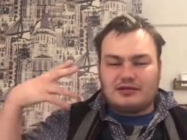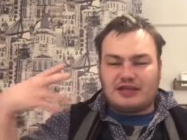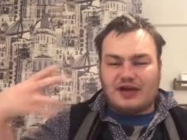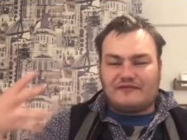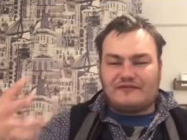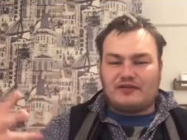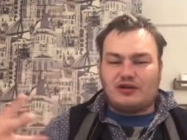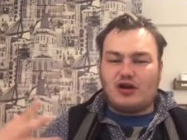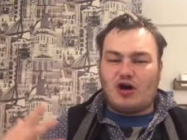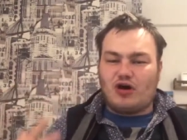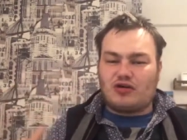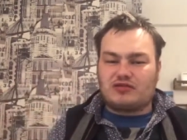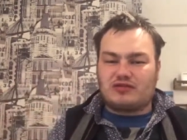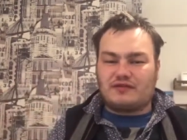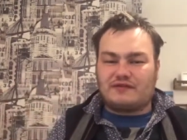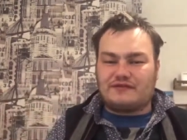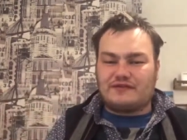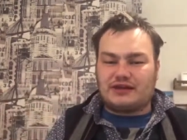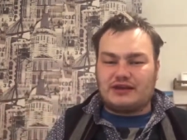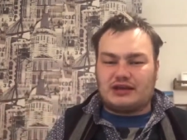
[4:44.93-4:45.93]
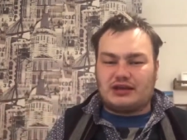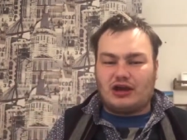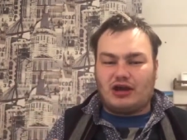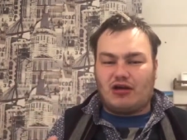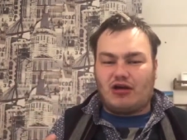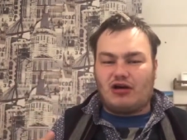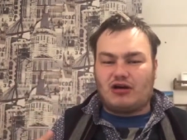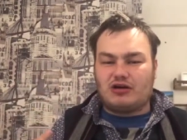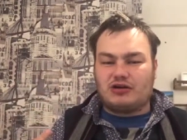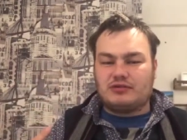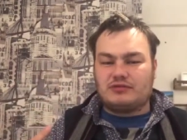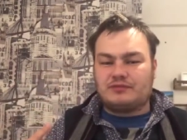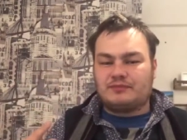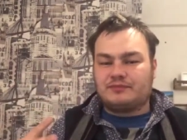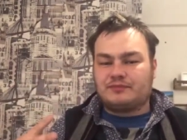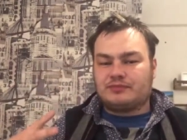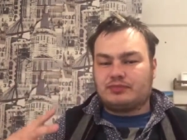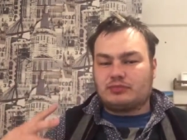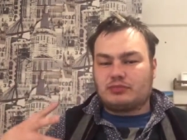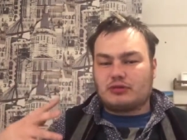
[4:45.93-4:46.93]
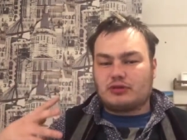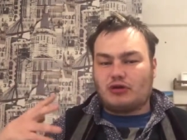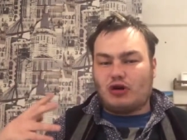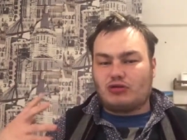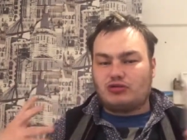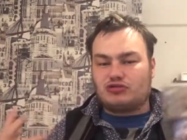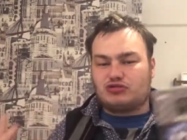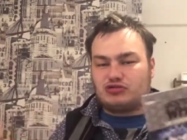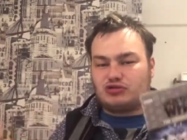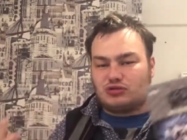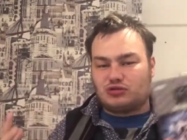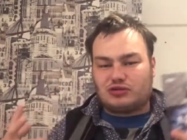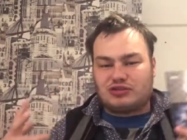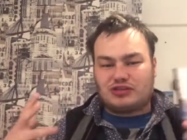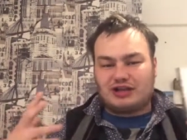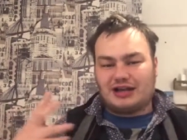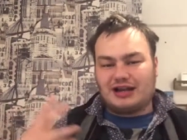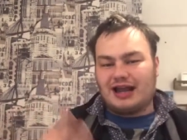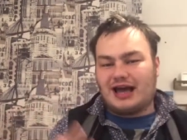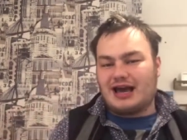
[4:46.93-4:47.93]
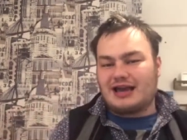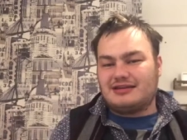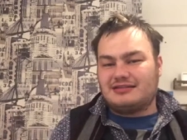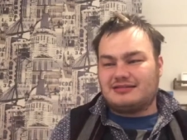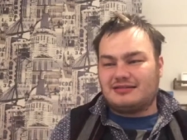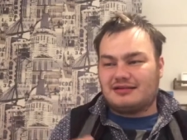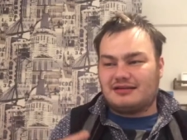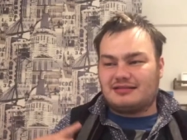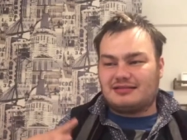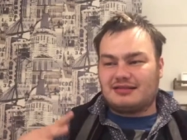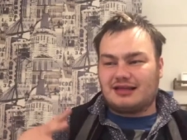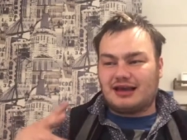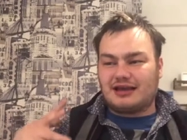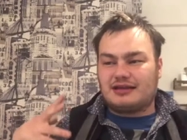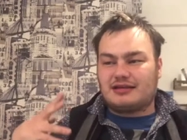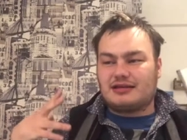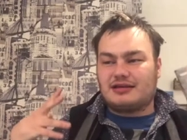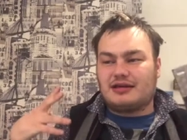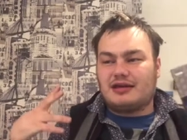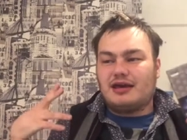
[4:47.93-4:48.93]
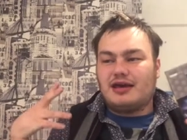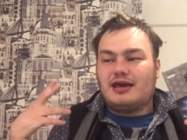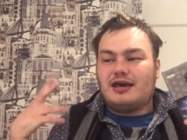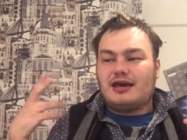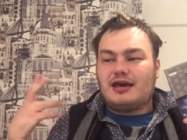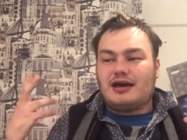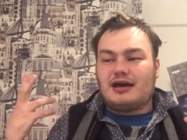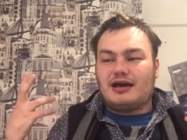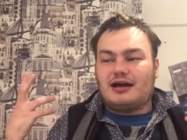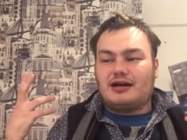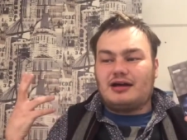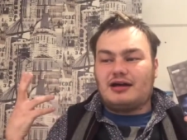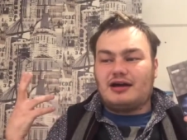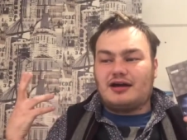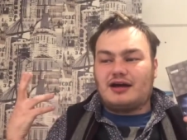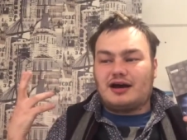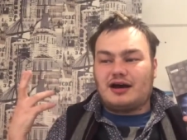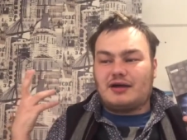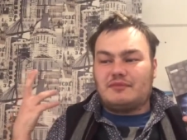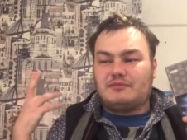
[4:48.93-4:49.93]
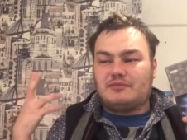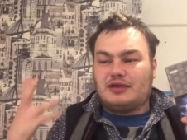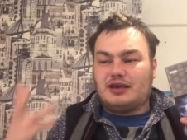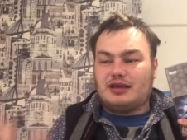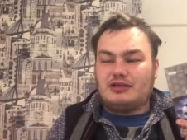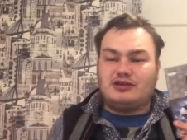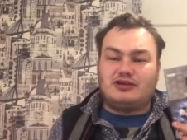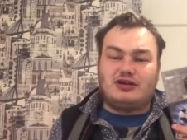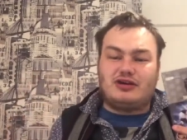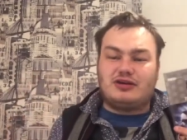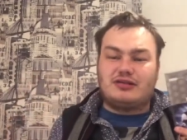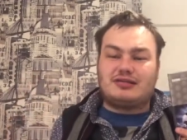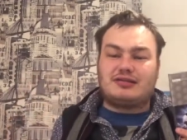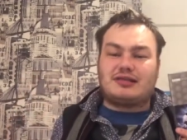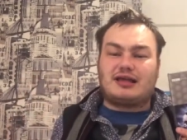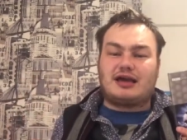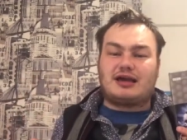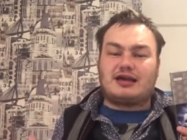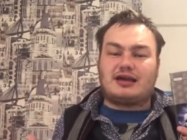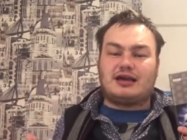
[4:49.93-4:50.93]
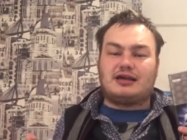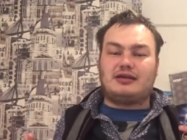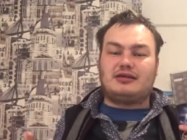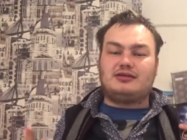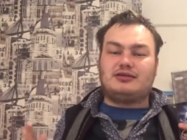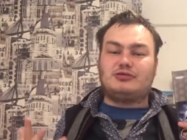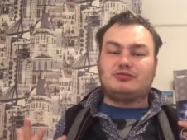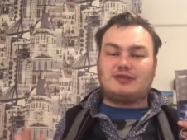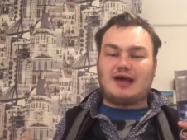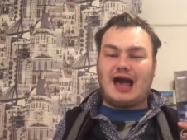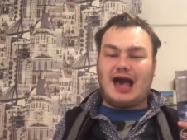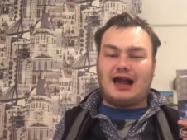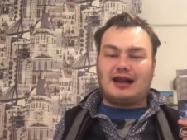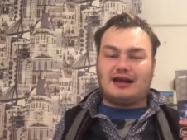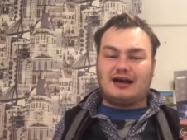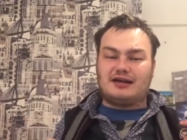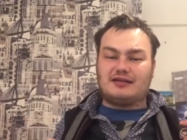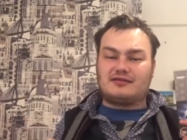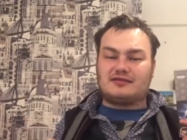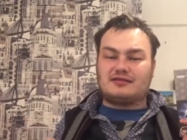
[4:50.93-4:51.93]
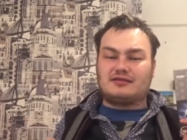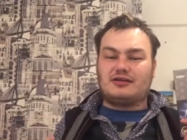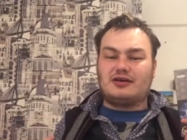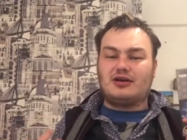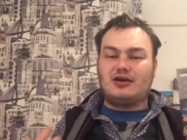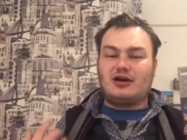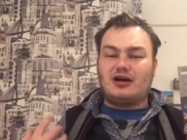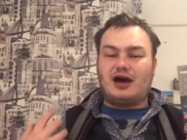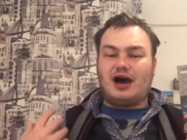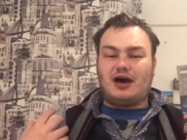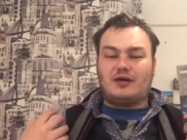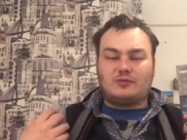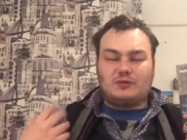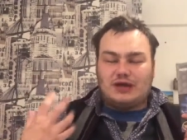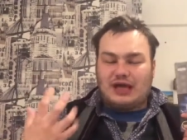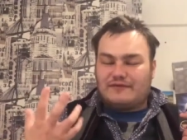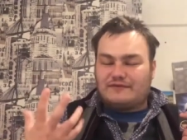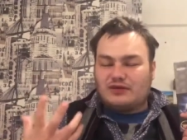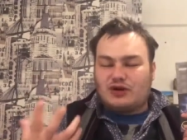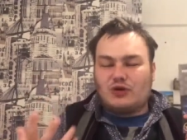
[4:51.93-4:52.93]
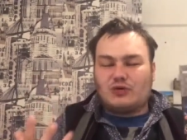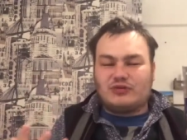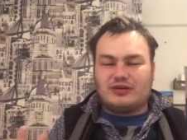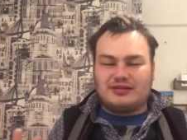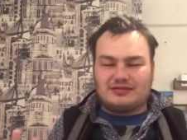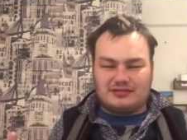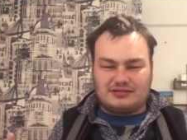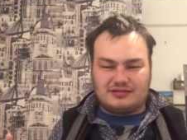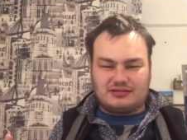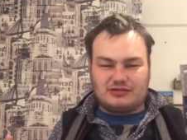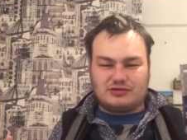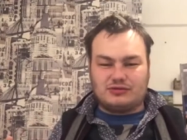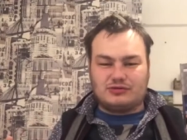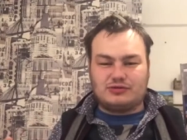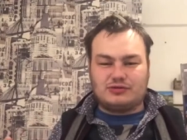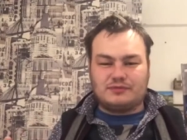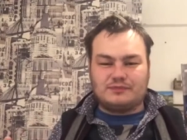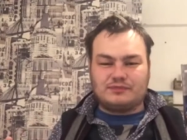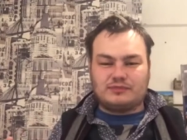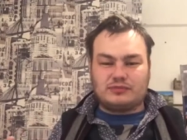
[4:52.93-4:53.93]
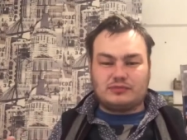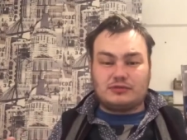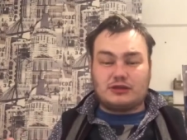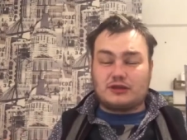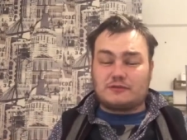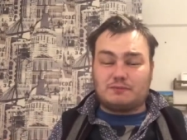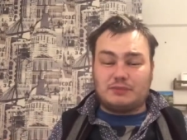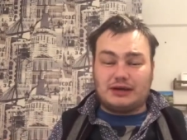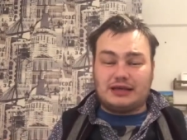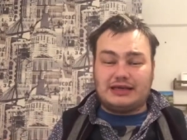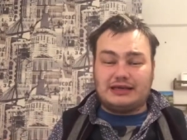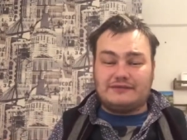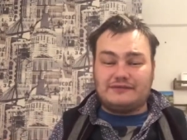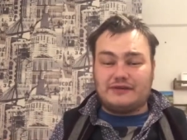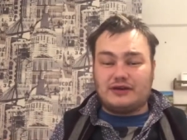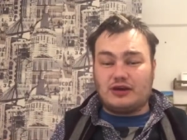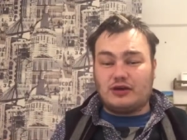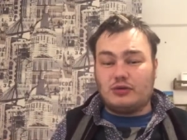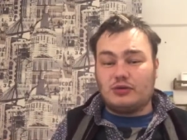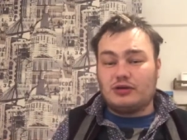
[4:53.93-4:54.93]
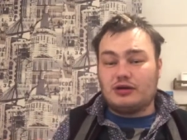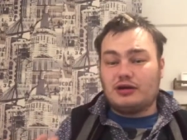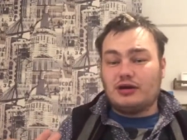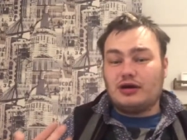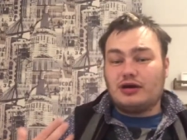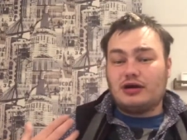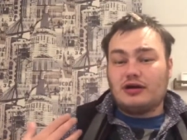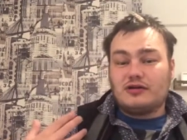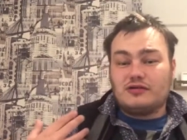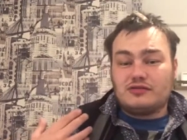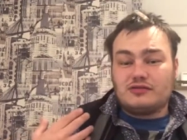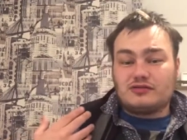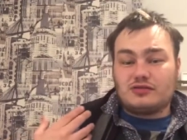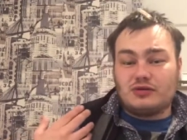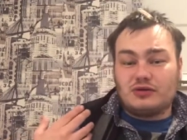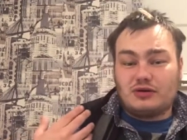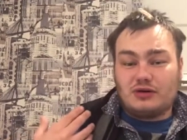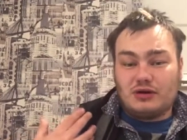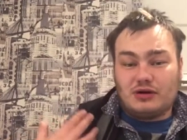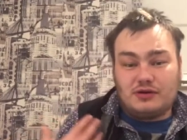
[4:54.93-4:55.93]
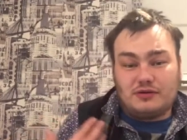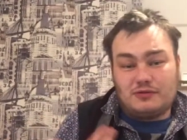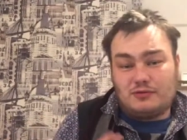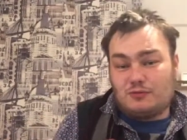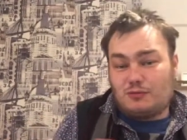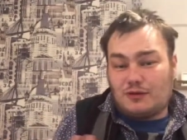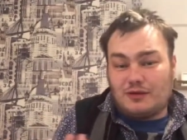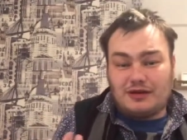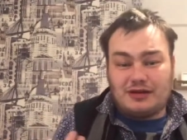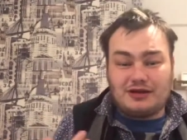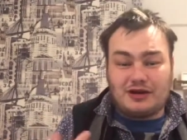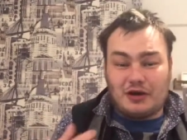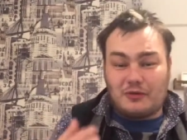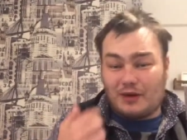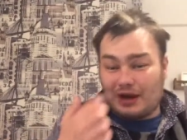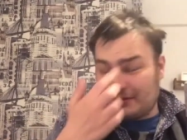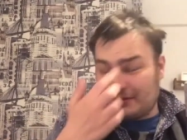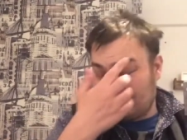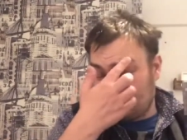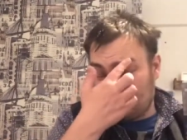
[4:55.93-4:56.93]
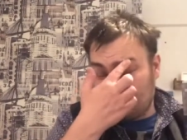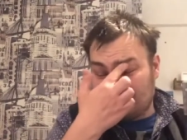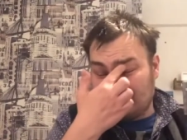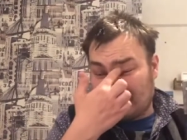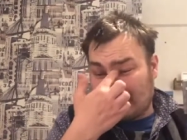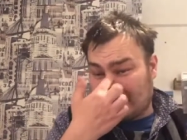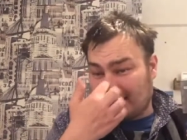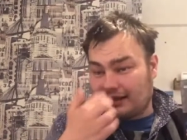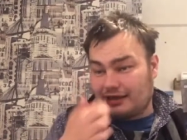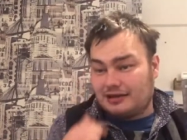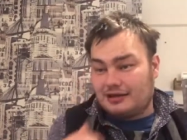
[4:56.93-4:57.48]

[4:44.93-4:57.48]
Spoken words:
philosophy on truth and lies, and it's like in here it's like, you tell us and we have no reasons to disbelieve you, so why would you lie?